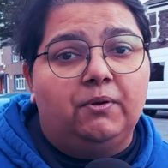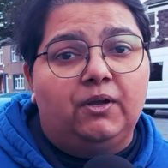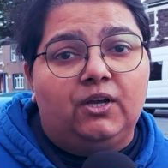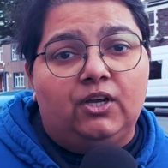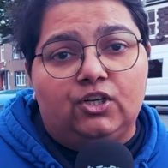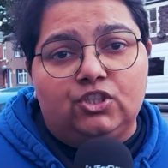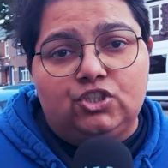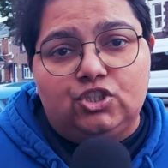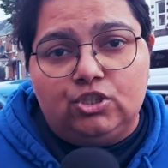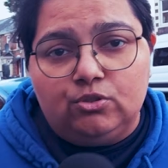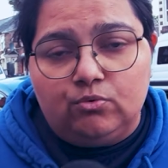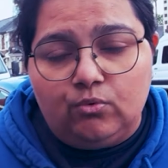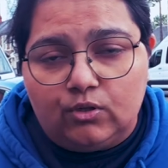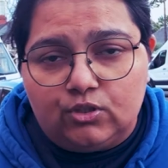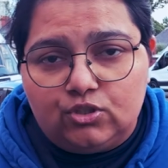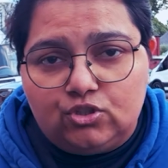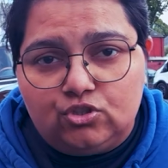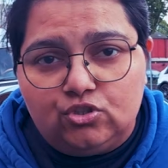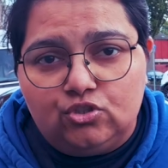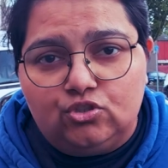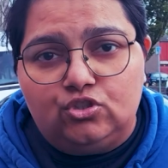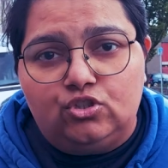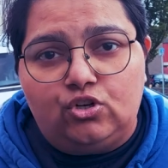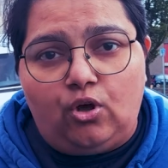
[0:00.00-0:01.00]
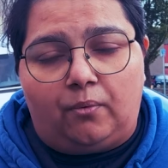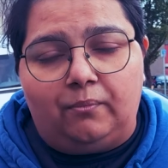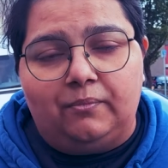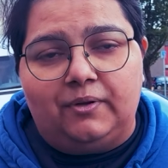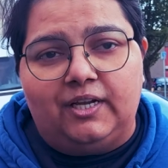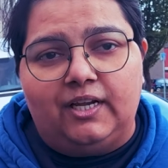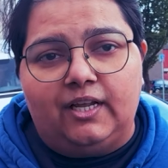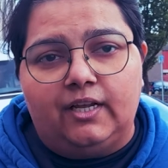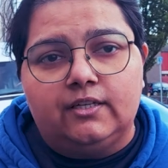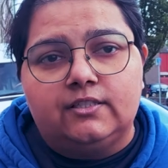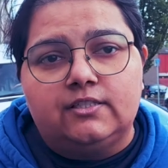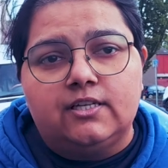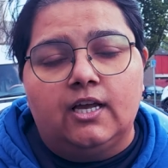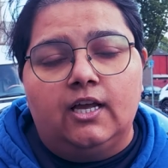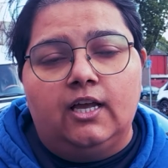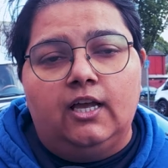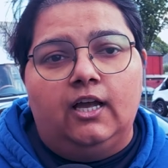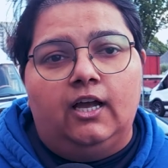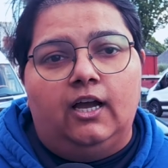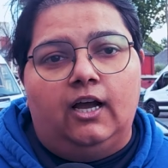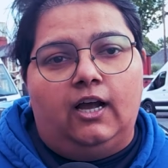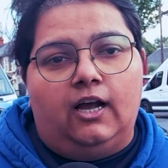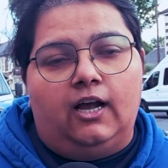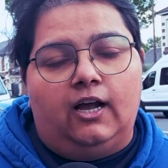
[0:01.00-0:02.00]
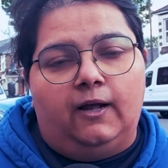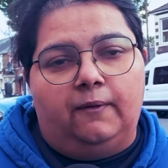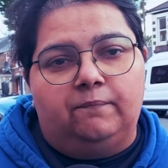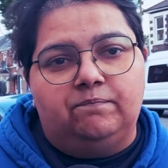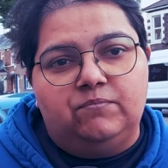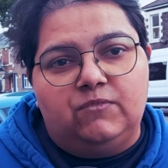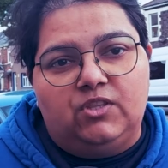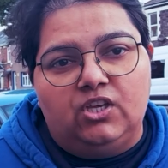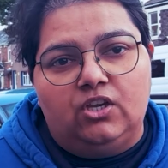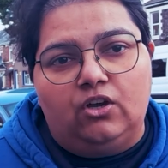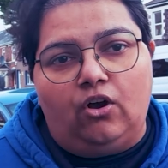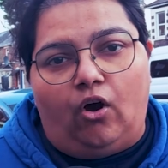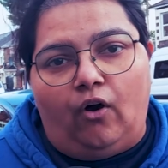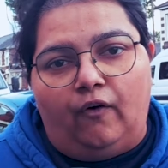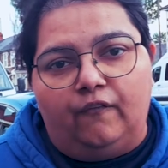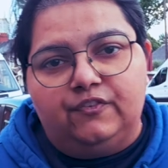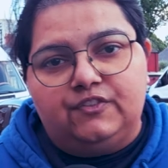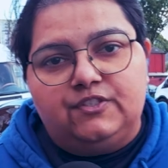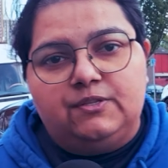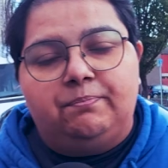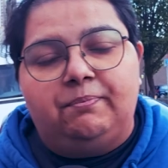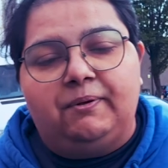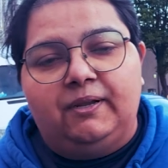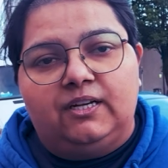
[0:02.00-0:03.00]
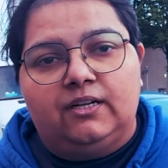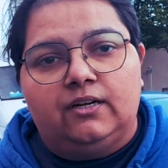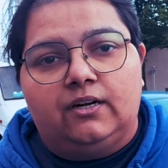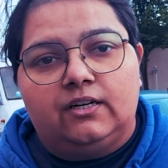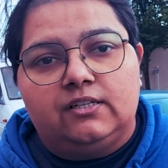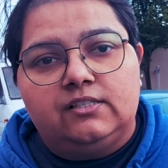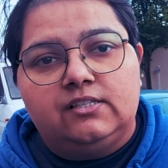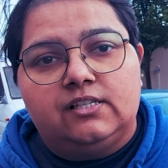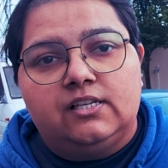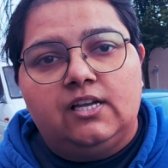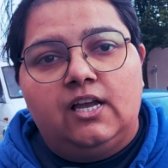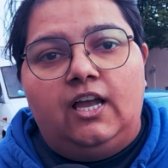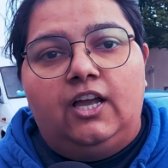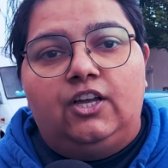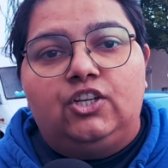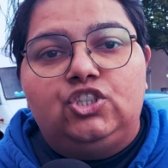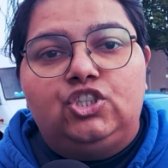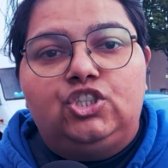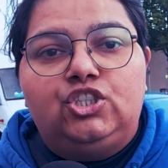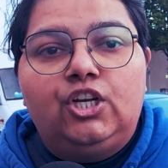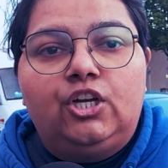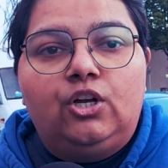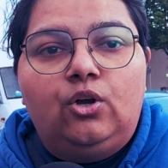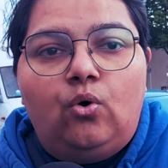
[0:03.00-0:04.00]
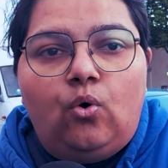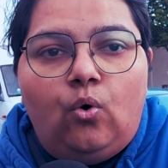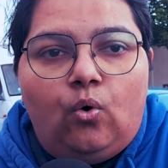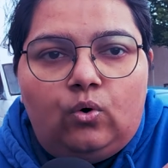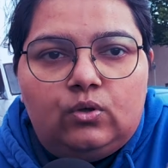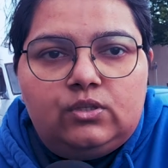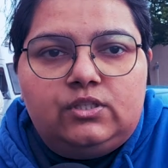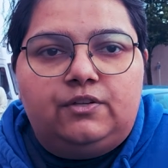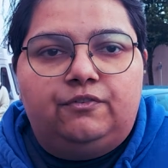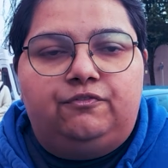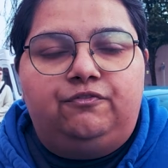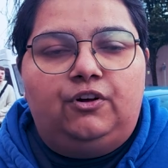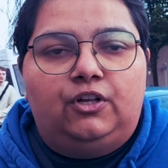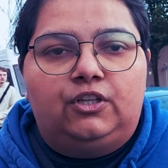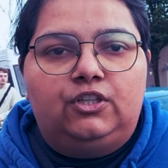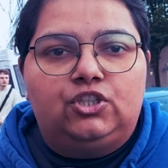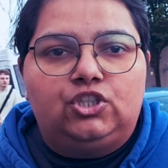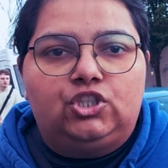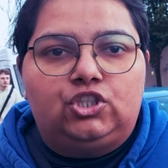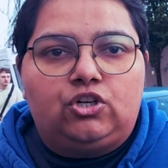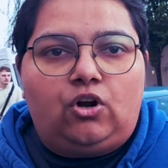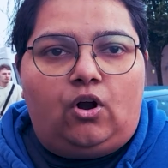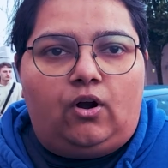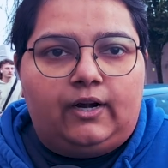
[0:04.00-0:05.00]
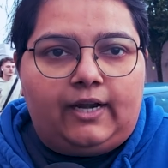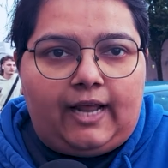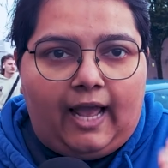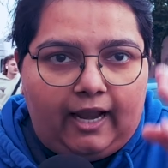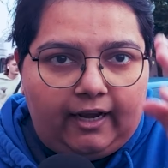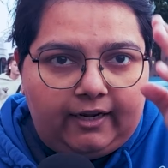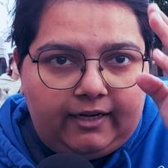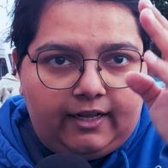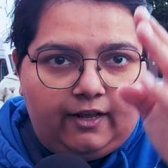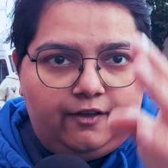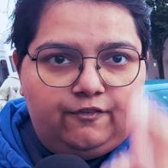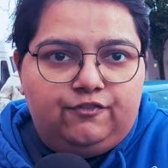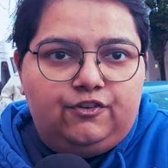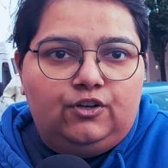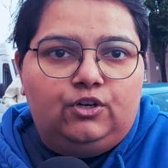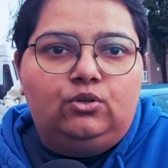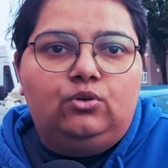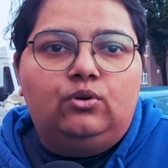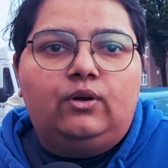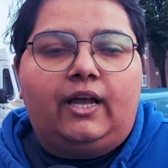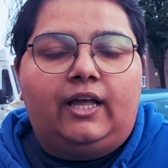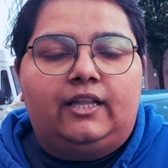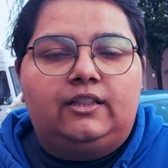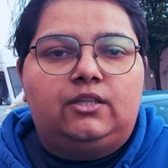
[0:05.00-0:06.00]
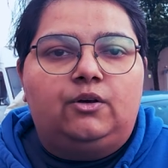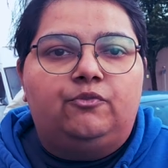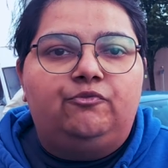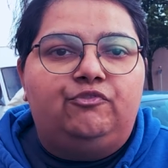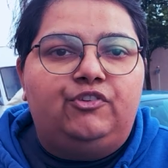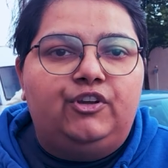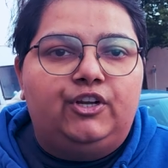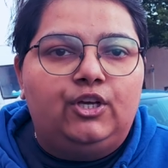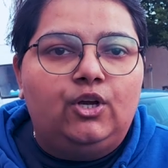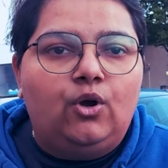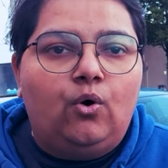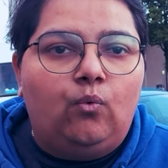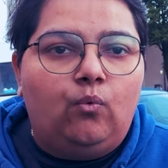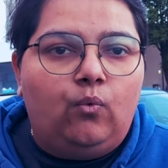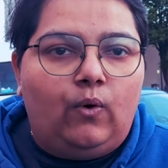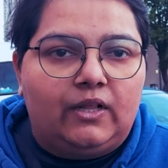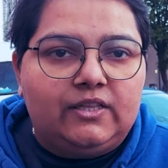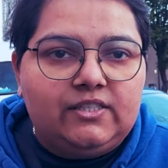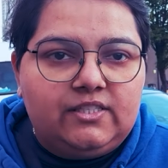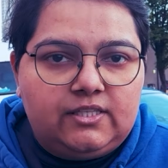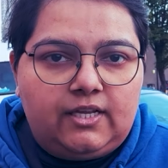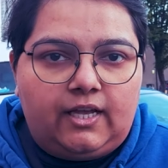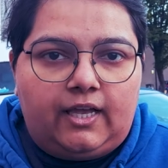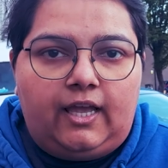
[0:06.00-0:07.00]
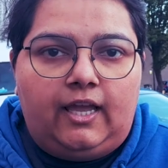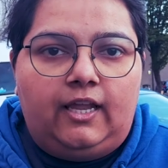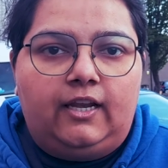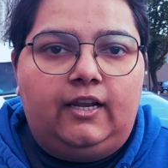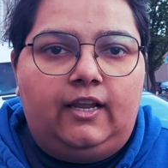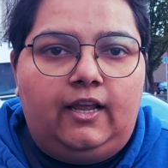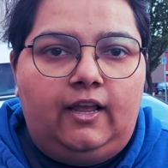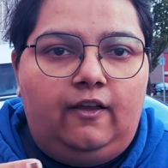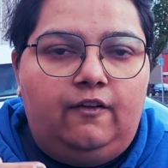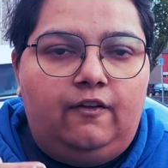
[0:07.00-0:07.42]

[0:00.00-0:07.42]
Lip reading: Because she wants to dominate the off spinners, she goes for the shot. And if you look at the video once again,